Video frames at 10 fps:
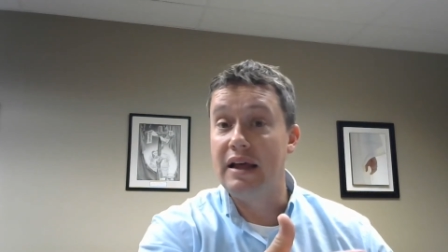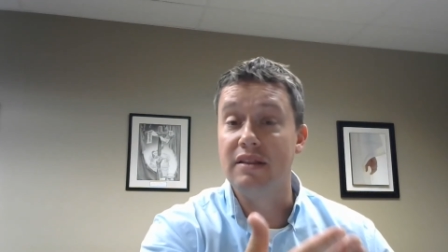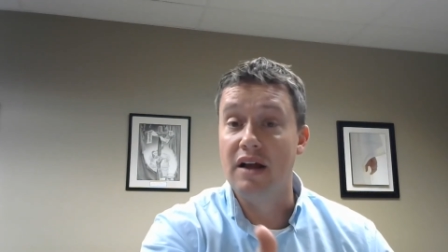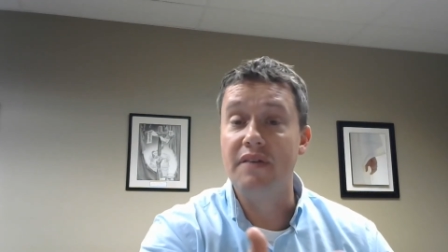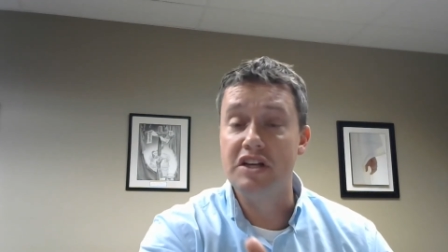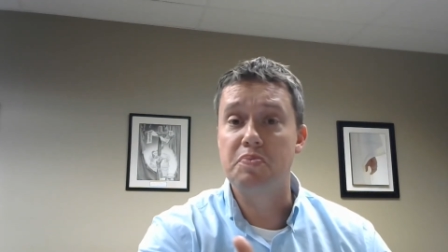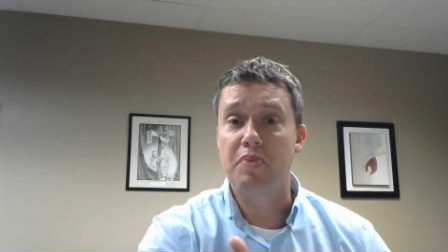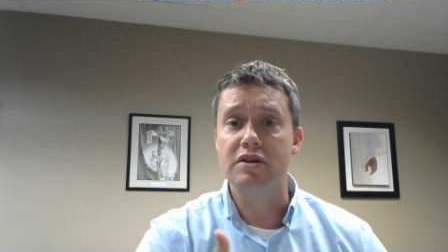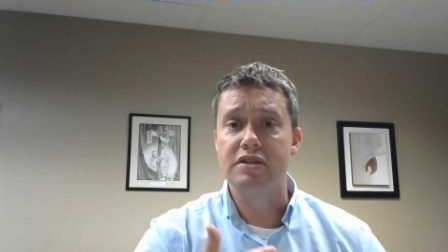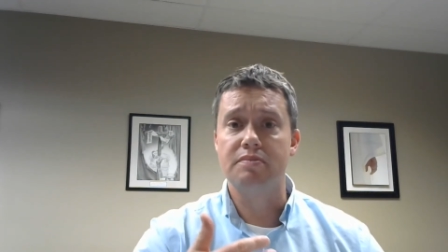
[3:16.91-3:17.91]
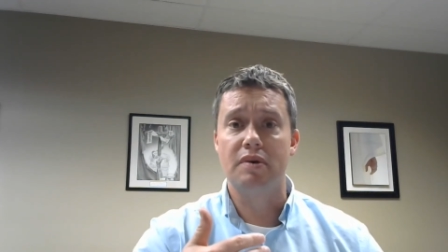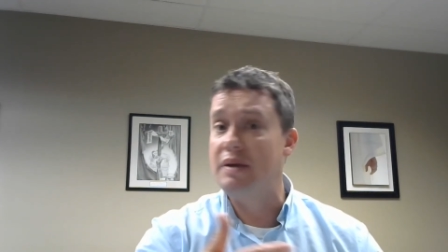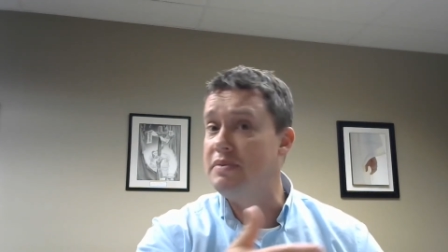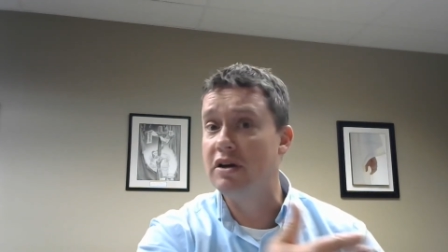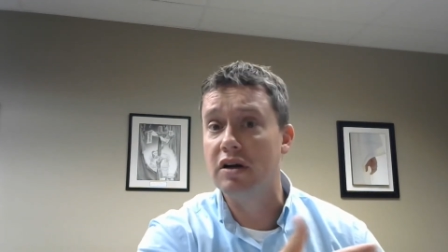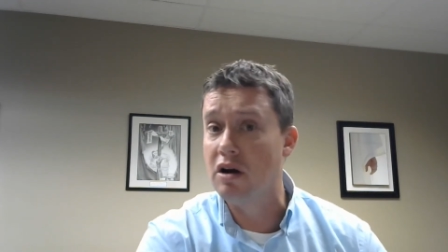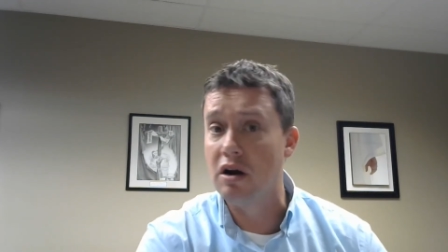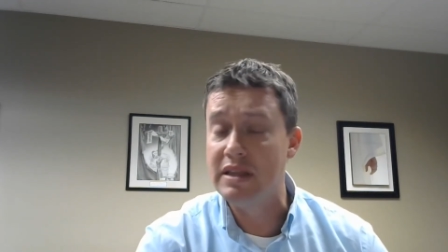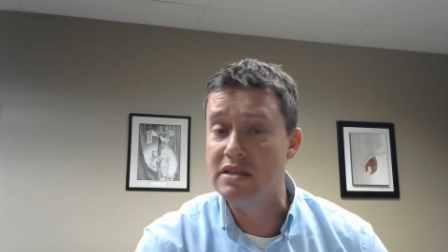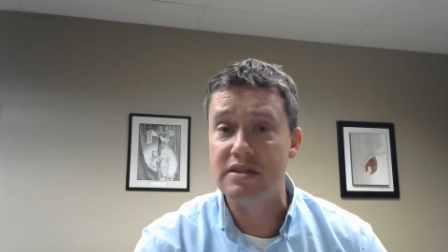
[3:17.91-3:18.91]
I love this person, but maybe they're going to
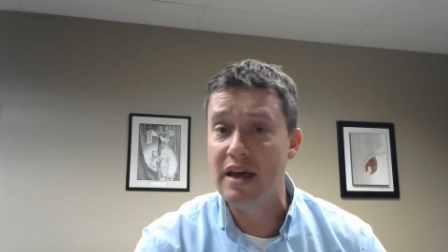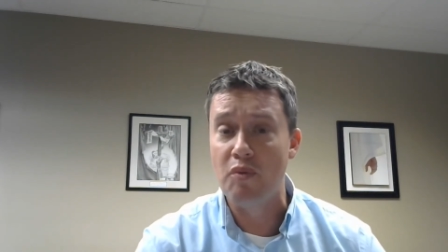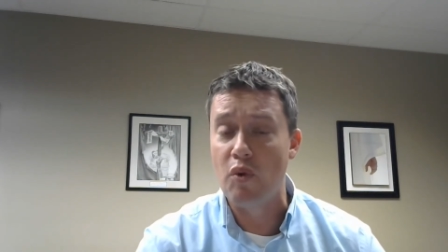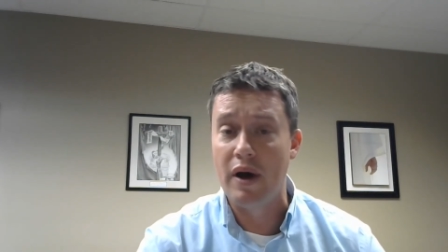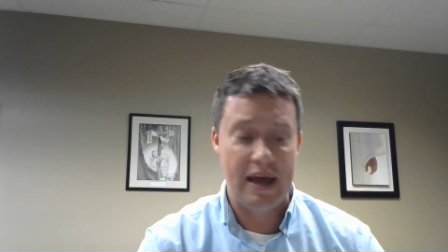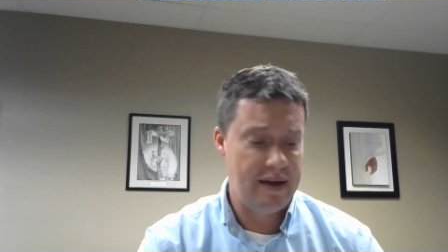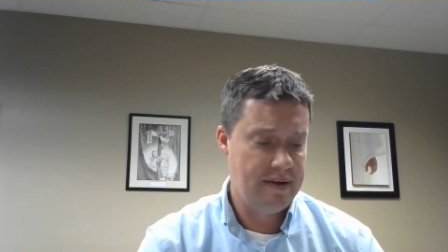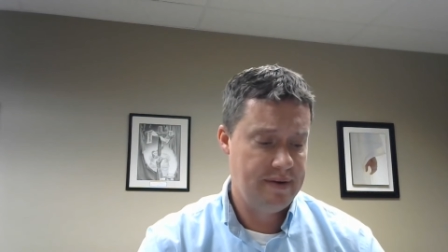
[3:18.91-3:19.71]
hurt me the same way.